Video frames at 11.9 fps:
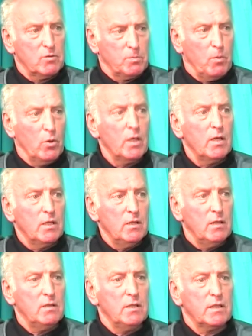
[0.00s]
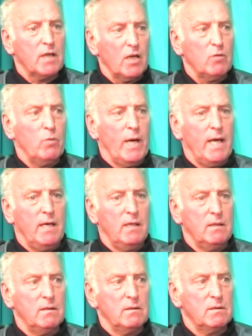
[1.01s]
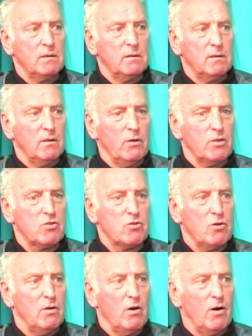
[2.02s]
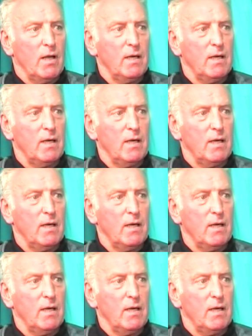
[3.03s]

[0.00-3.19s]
Sport. You'd have got away out of school early.